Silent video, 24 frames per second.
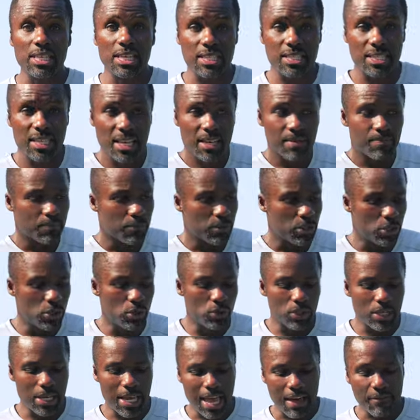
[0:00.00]
this,
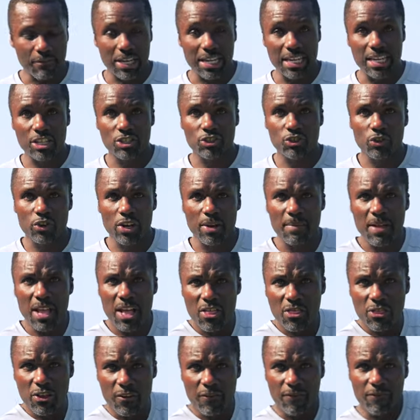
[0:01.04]
usually having an Eastern grip,
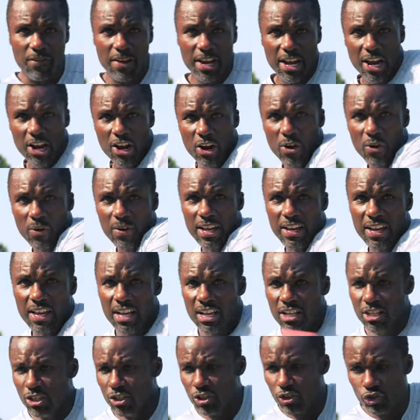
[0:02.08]
they're very
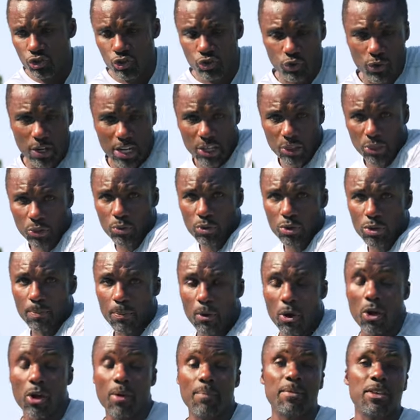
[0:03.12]
straight through the
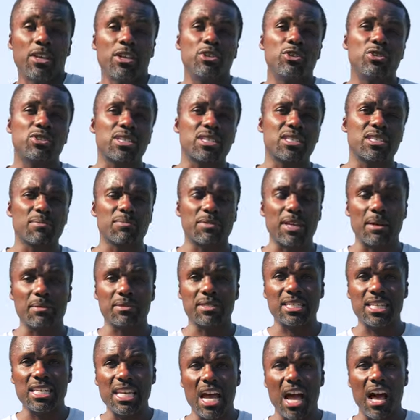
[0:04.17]
ball. You see sometimes
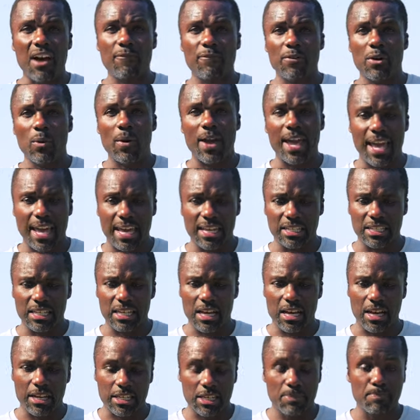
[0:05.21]
Tiafoe and
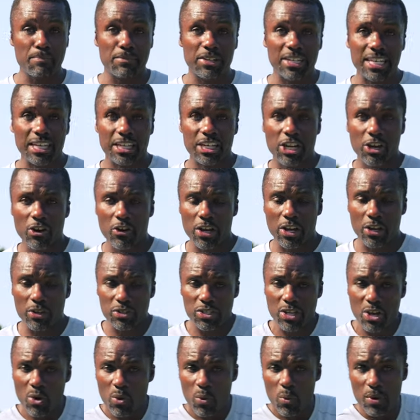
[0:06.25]
uh, Nick
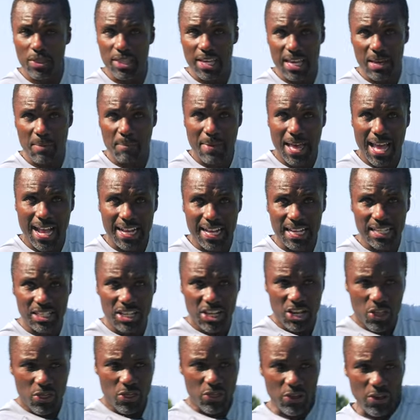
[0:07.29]
Kyrgios, when they hit backhands,
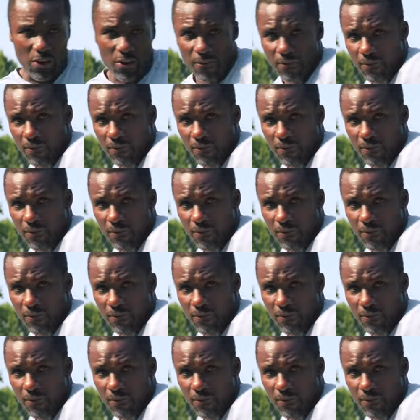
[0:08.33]
they're